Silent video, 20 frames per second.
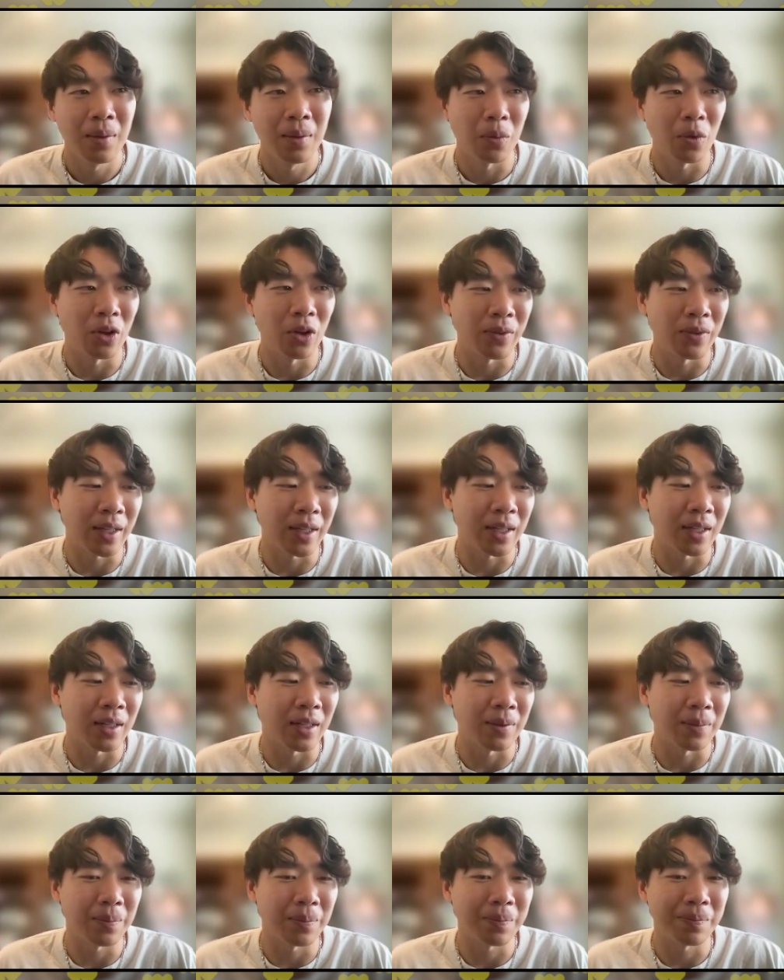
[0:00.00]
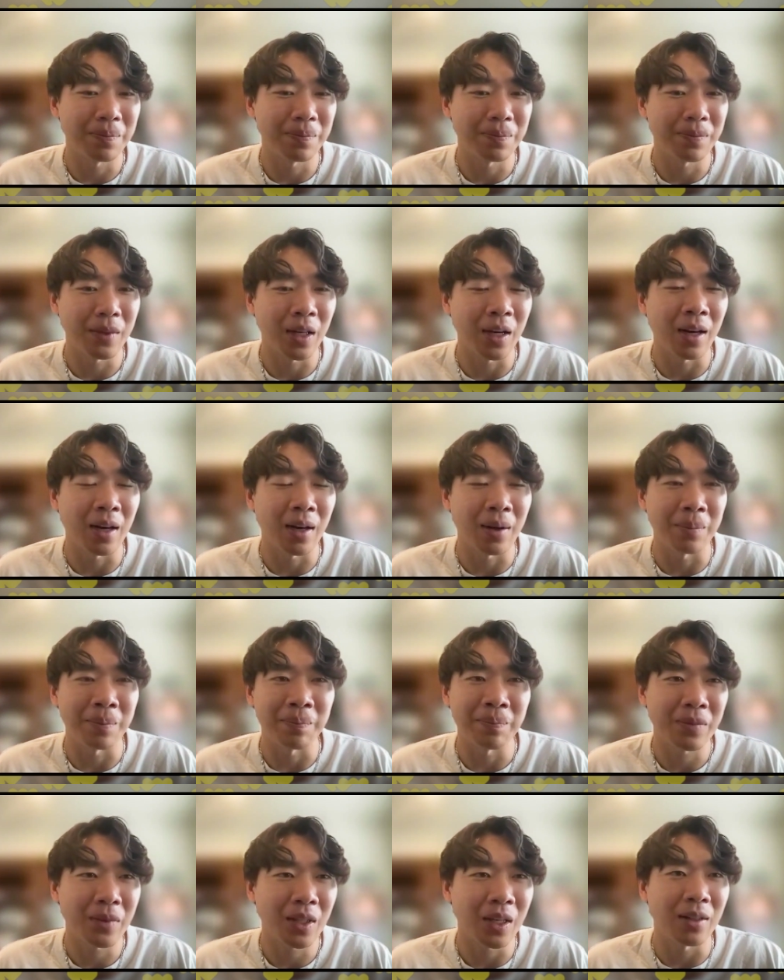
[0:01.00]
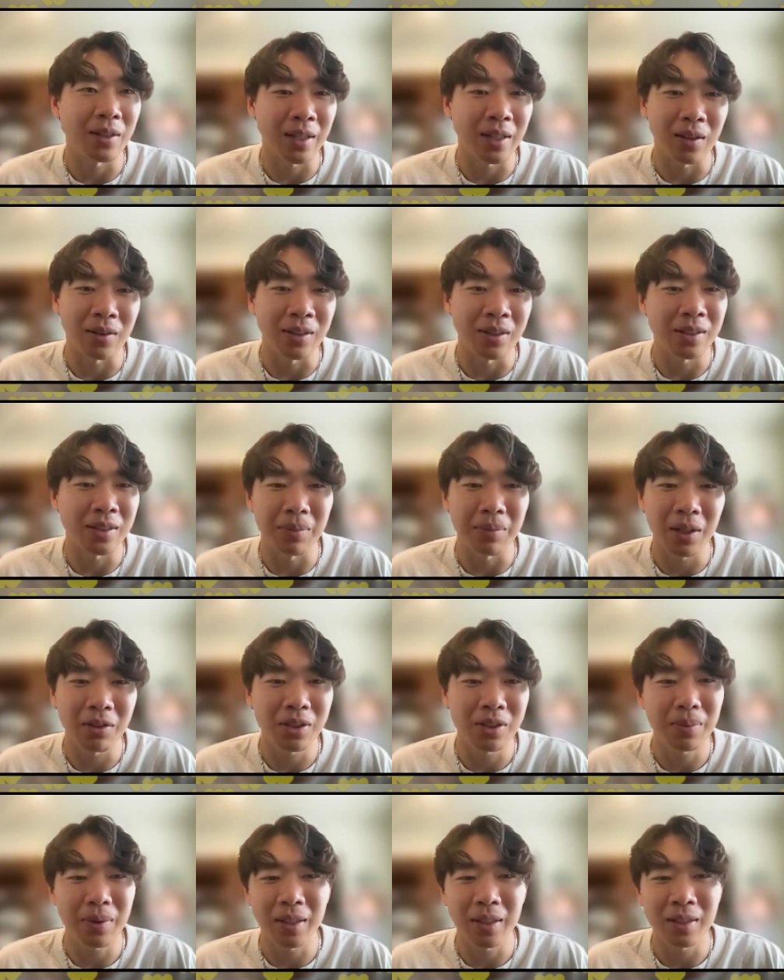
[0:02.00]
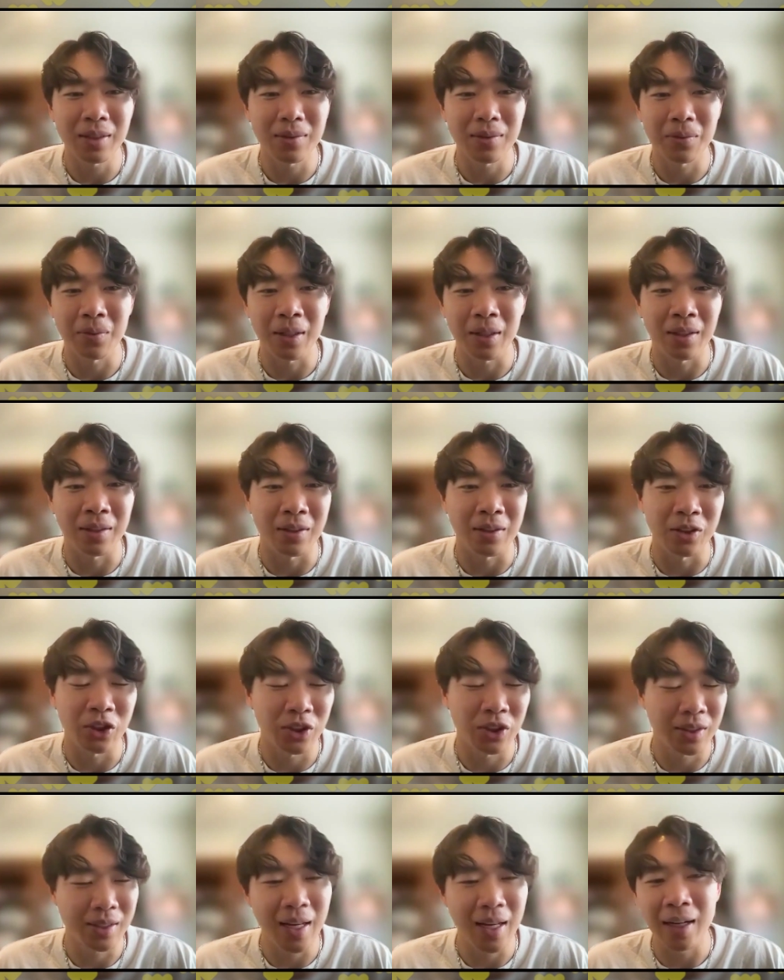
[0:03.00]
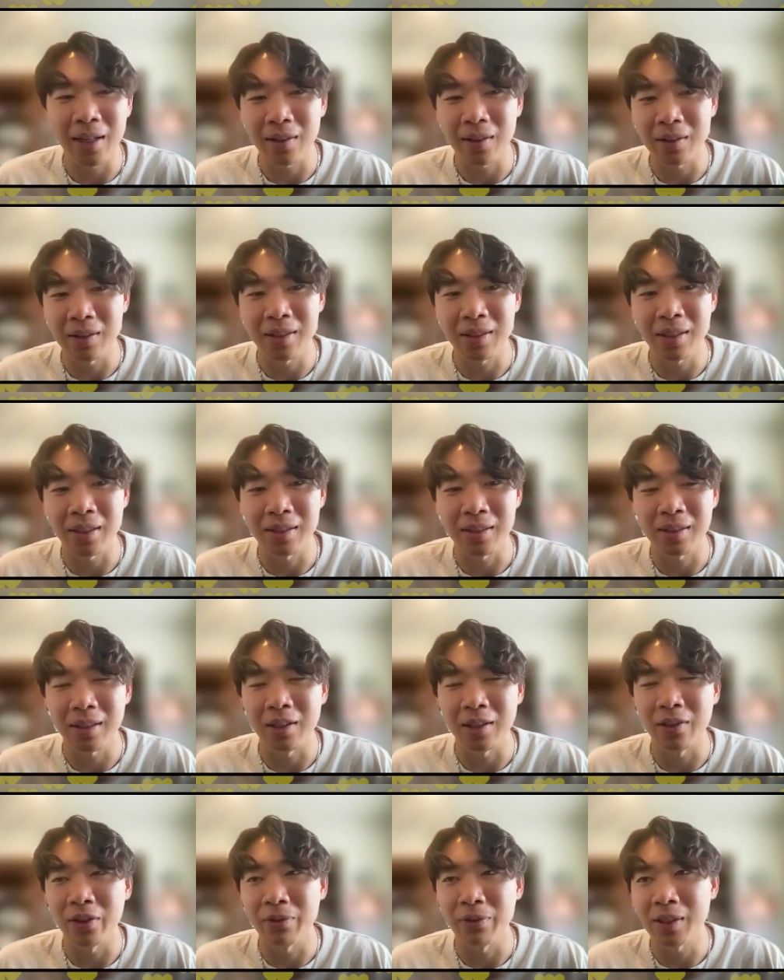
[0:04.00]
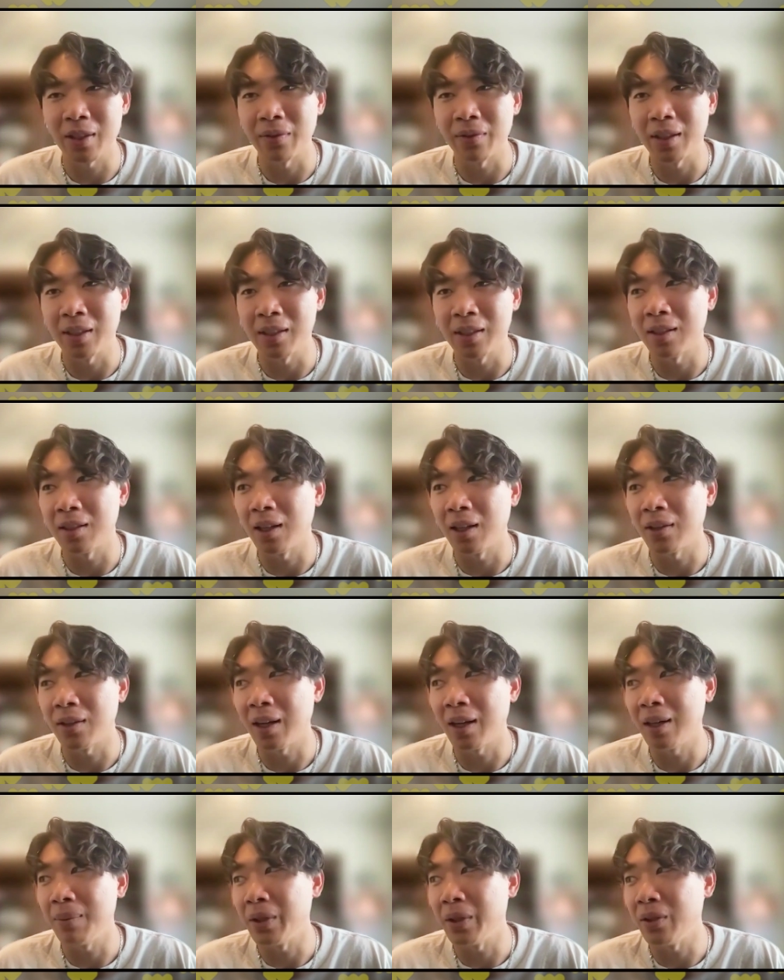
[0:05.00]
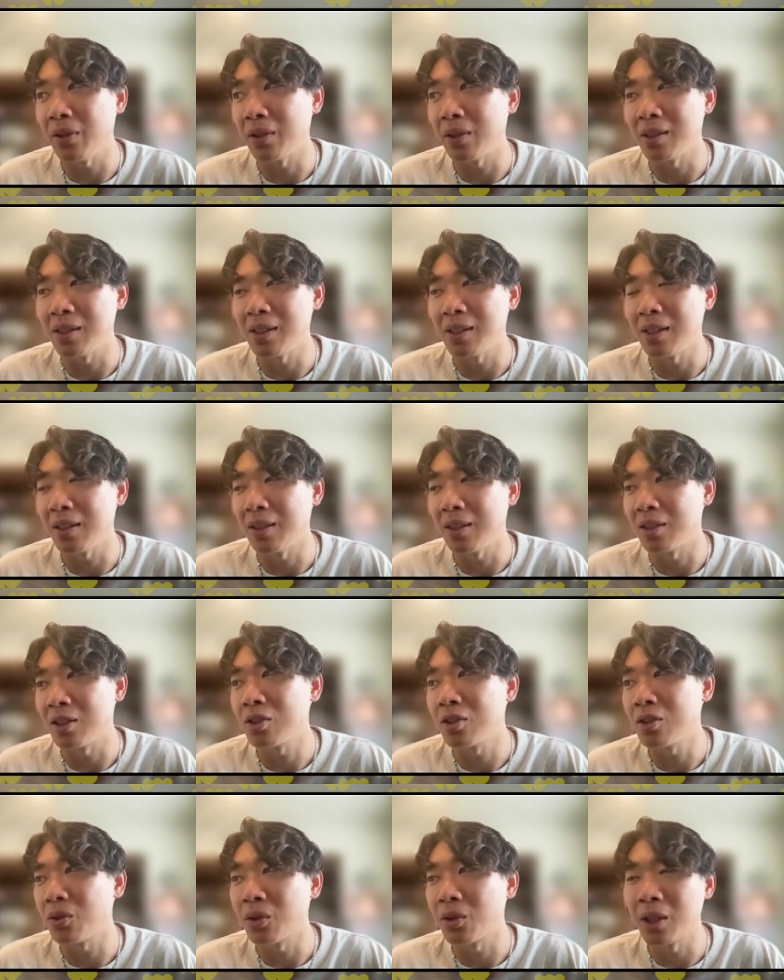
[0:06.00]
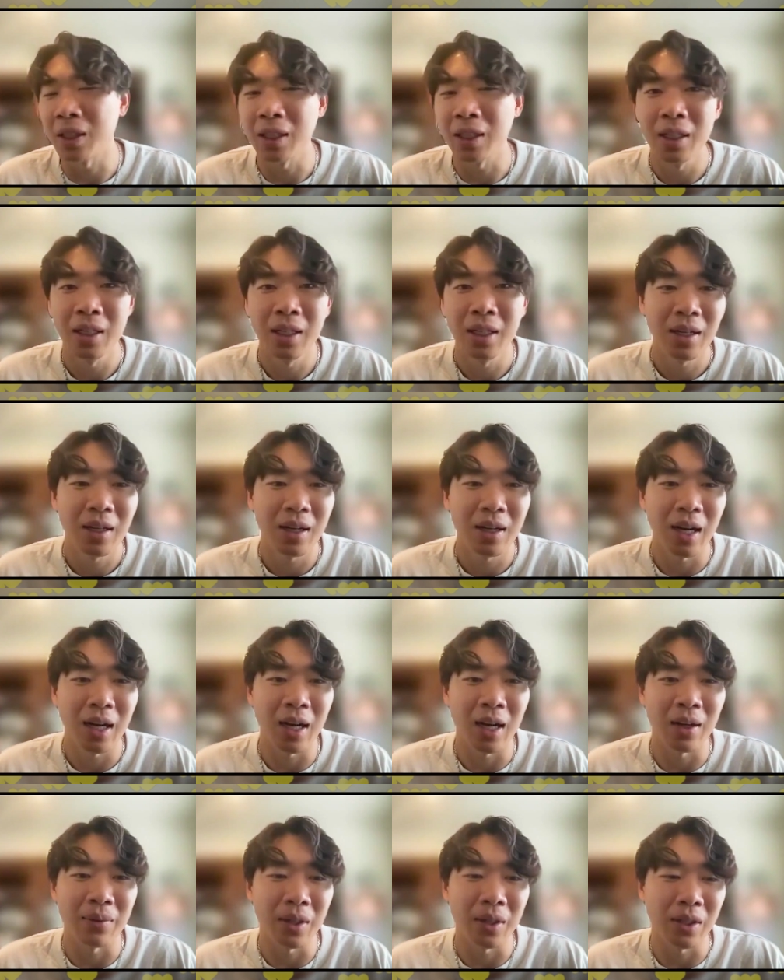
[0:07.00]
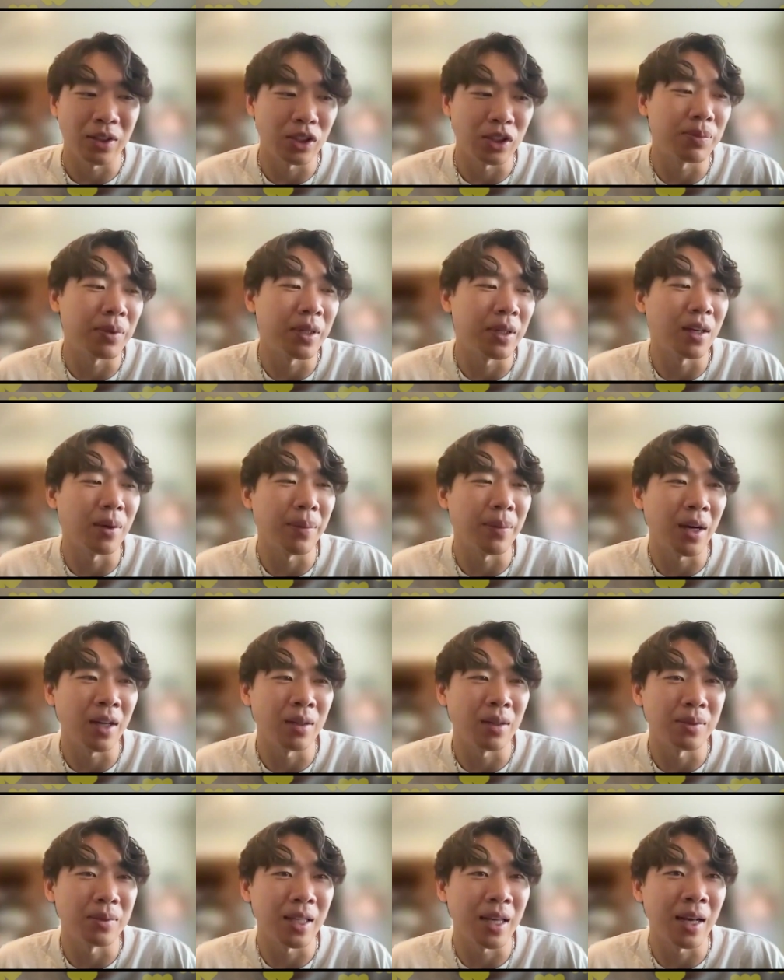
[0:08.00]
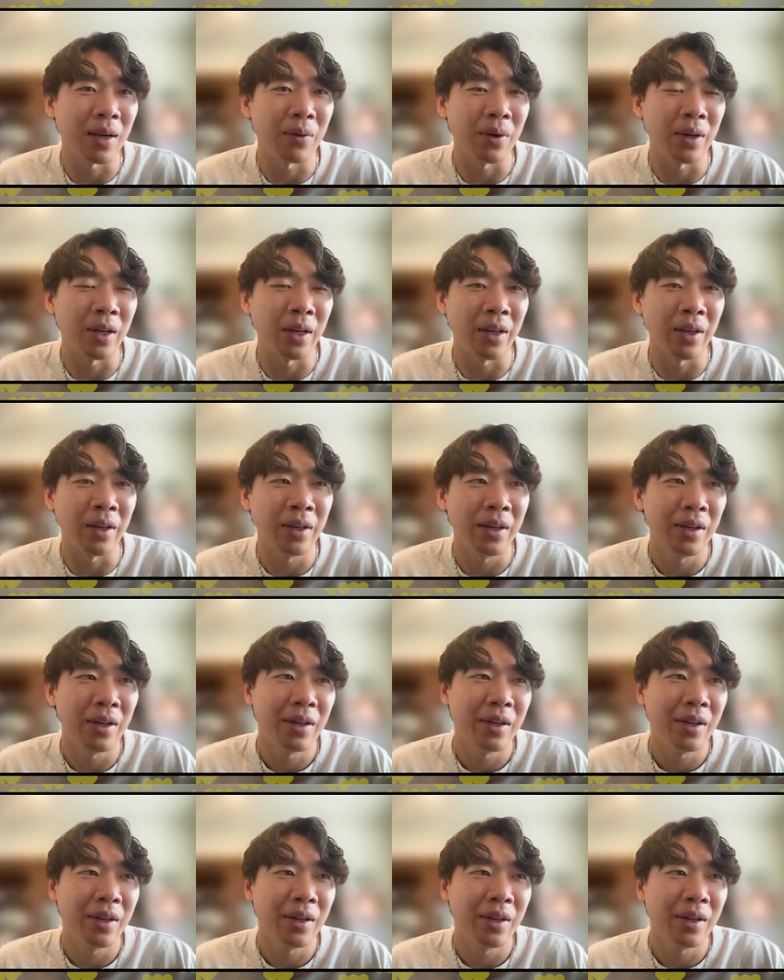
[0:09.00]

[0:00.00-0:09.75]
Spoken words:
more of like a kind of like a list and post place where there's static listings. So if someone isn't online, but you can see their store and just pick up items that way.